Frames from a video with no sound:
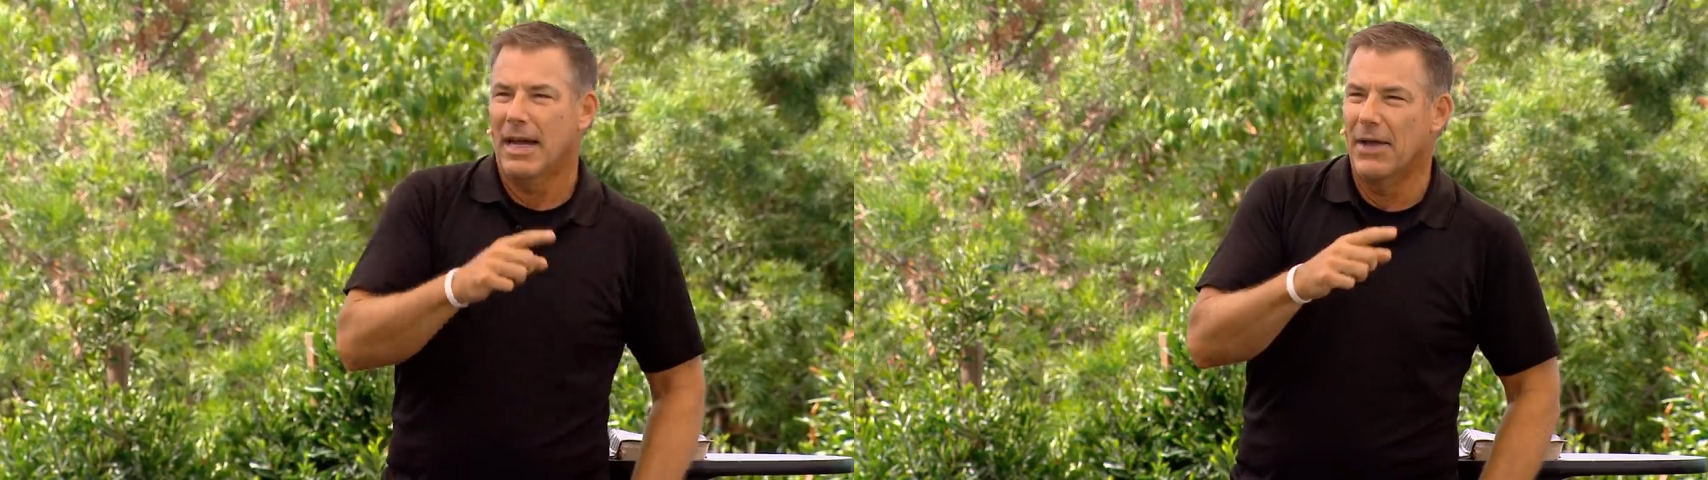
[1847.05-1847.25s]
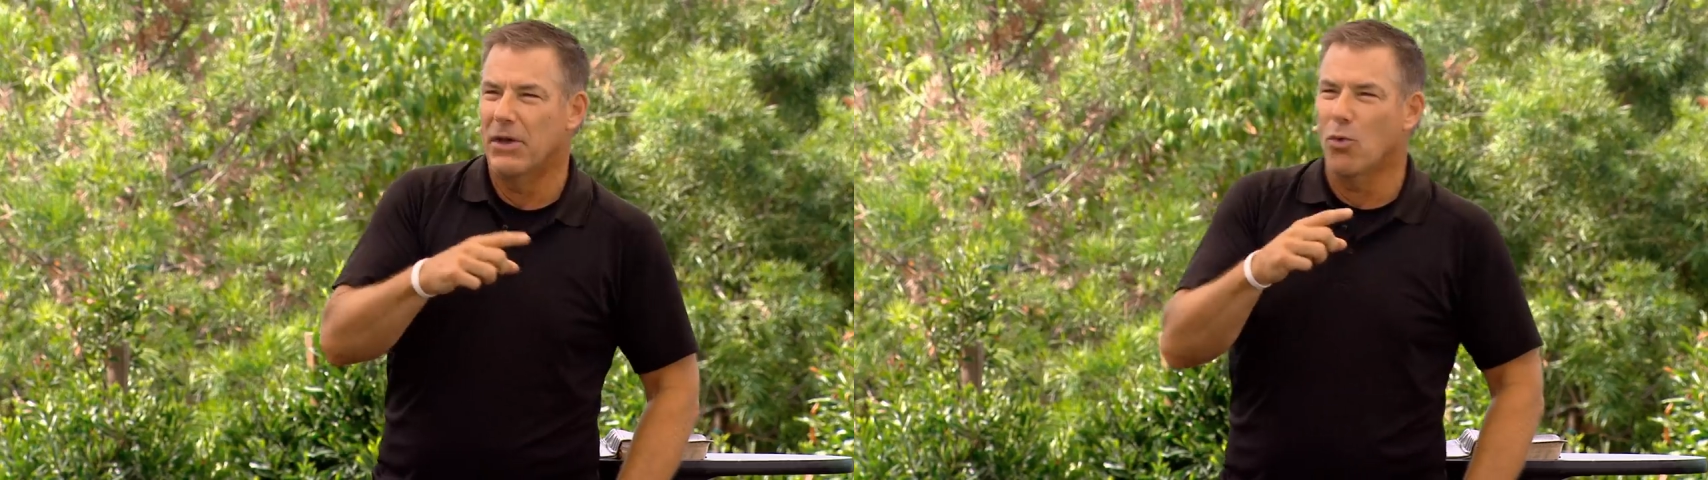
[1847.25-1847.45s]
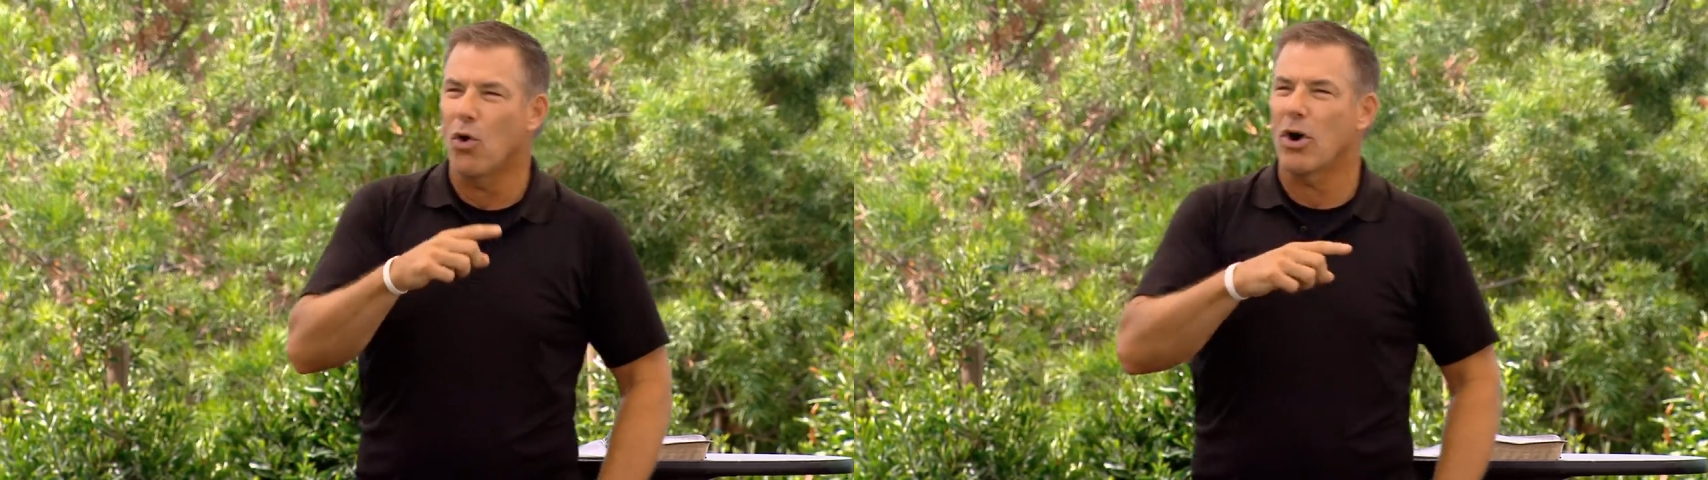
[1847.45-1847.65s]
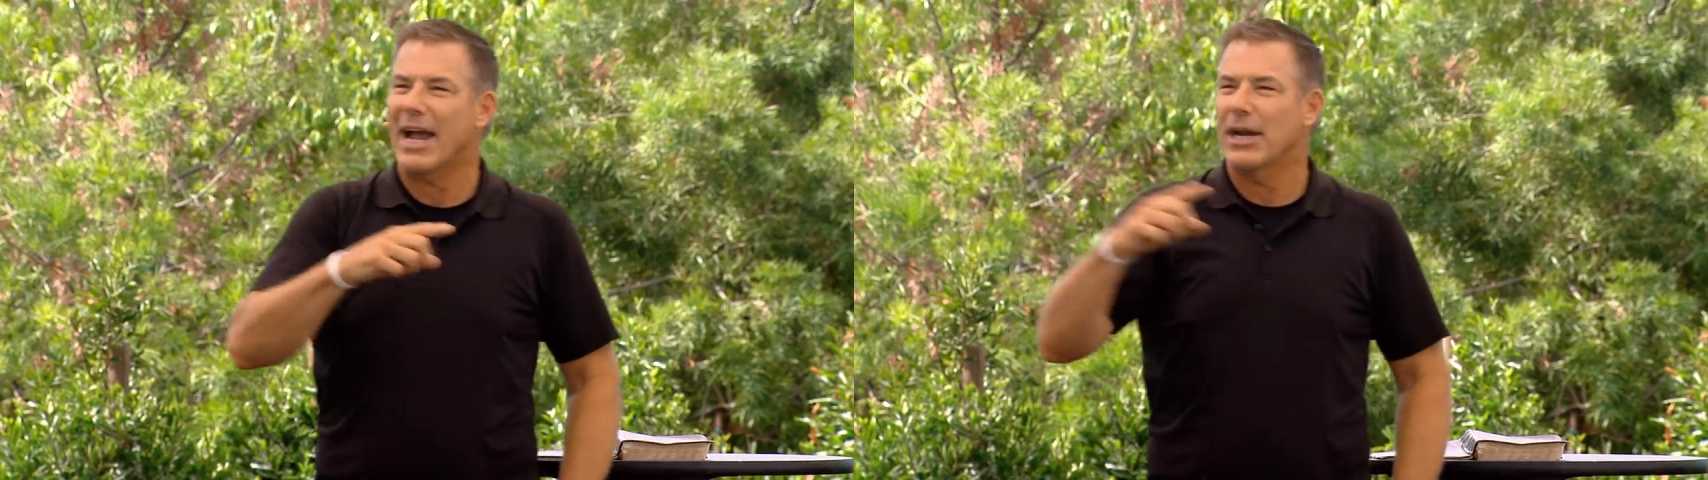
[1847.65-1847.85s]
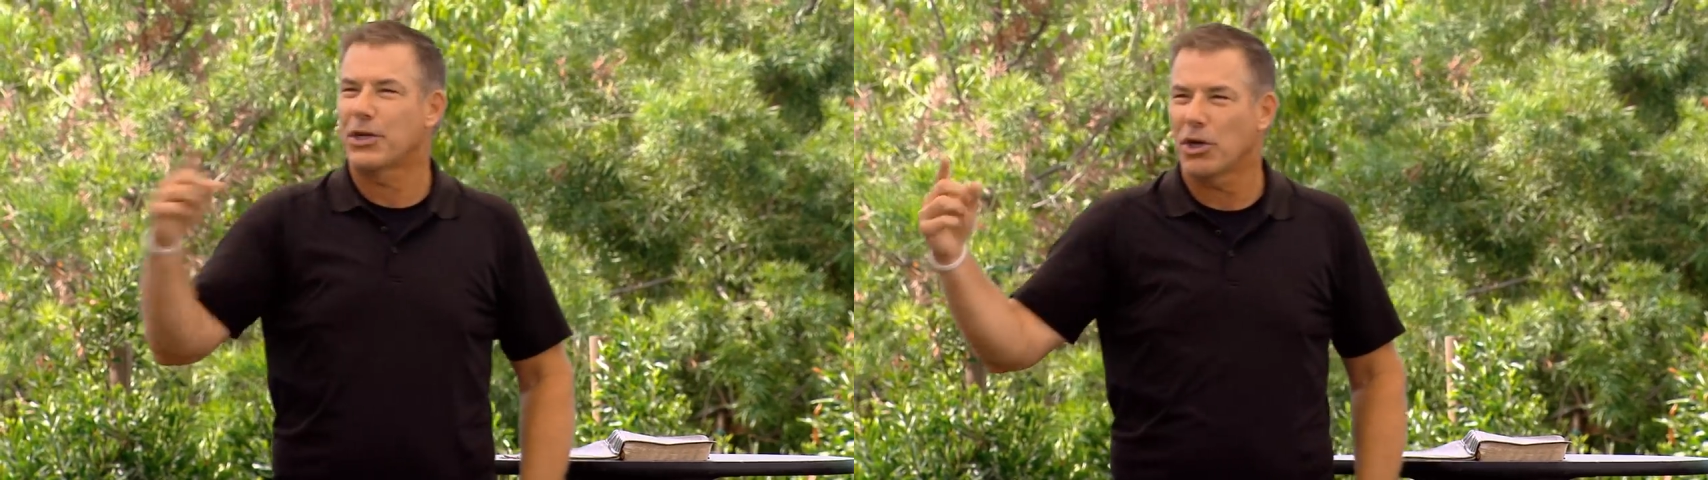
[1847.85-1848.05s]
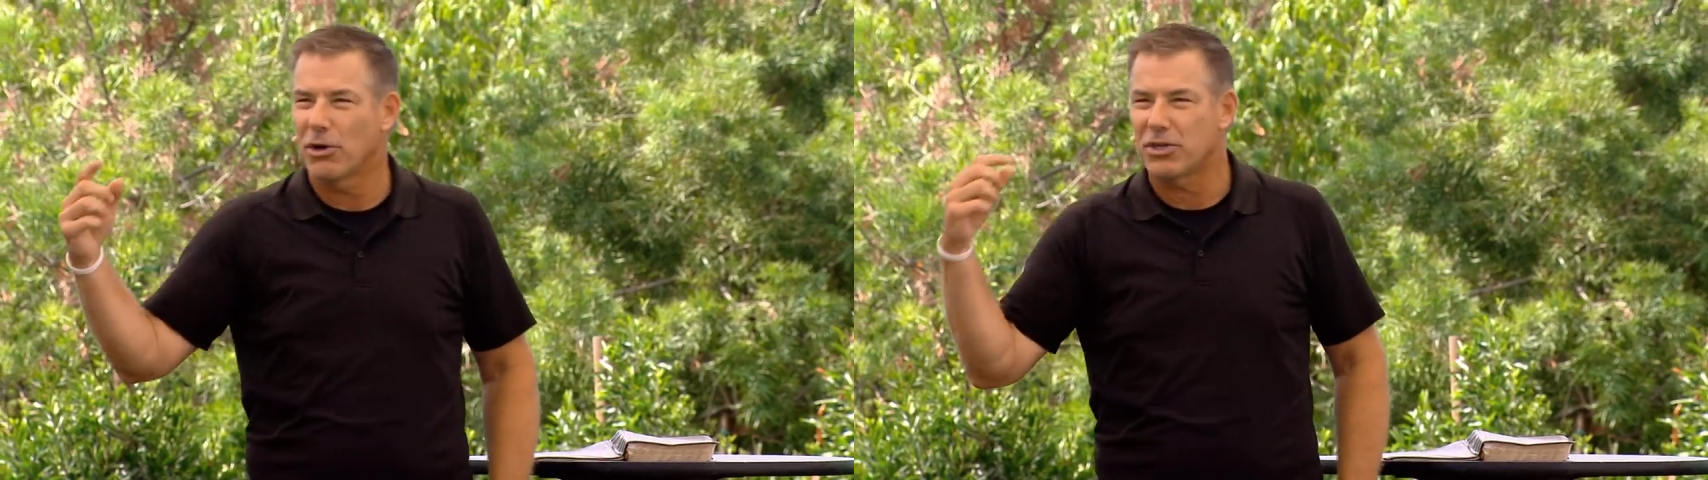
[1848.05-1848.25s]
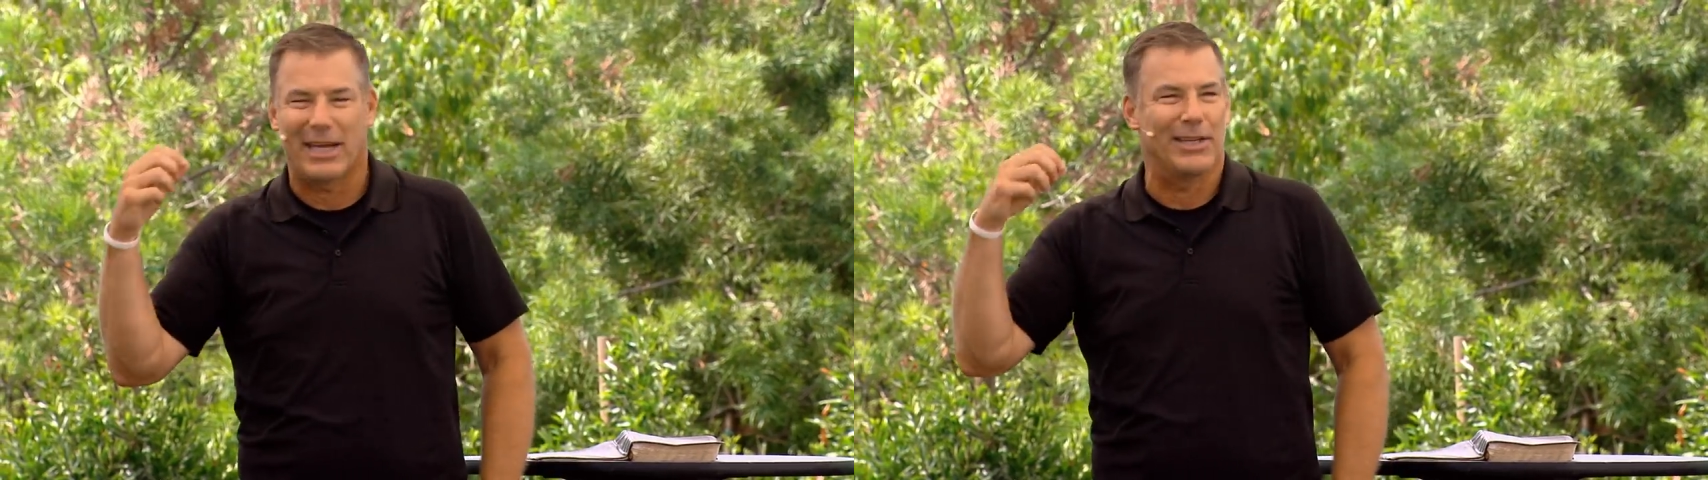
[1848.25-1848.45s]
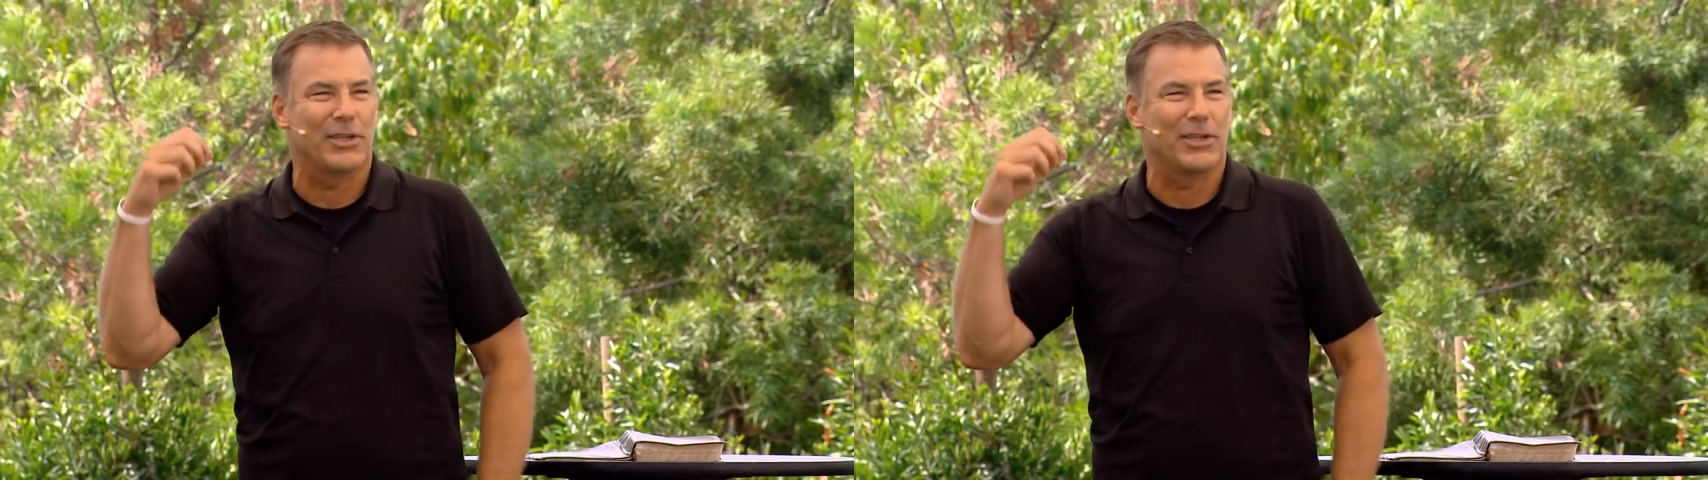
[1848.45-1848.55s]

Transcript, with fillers: and then walk out of church and